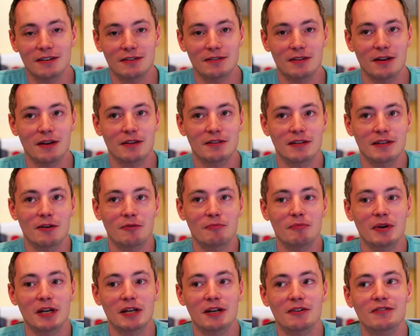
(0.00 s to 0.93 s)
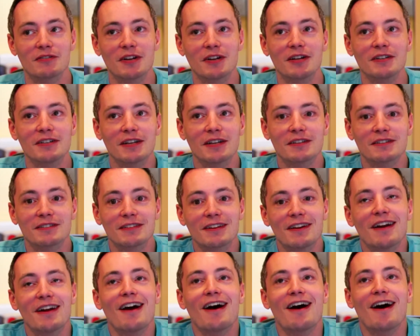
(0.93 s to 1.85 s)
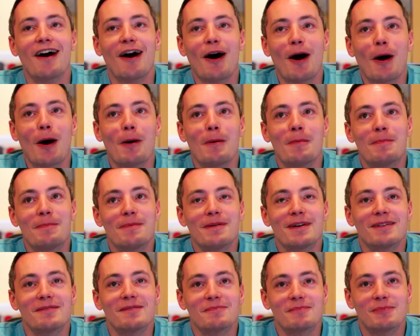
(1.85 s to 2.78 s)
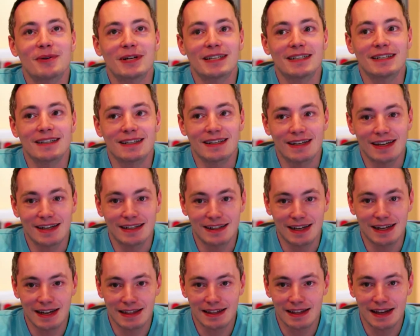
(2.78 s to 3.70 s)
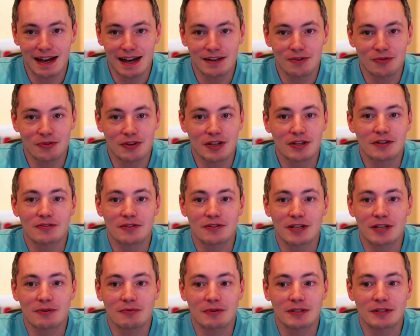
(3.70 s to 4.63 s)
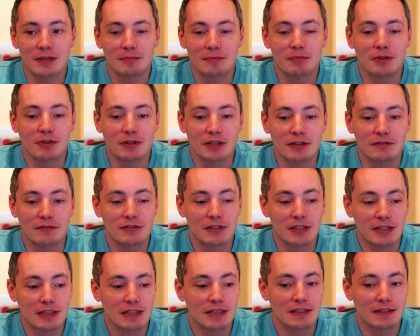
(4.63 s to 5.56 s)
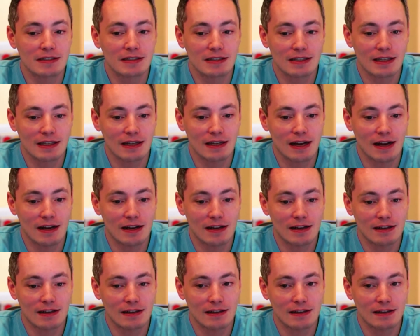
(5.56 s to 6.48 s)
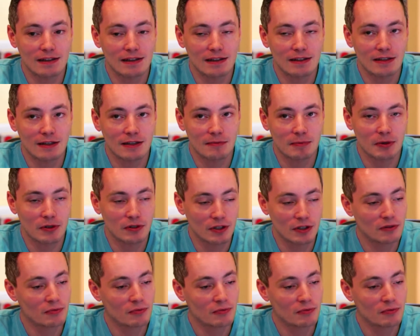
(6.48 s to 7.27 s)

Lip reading: sound bite out of context. But I don't think there's anyone that believes in these conspiracies we're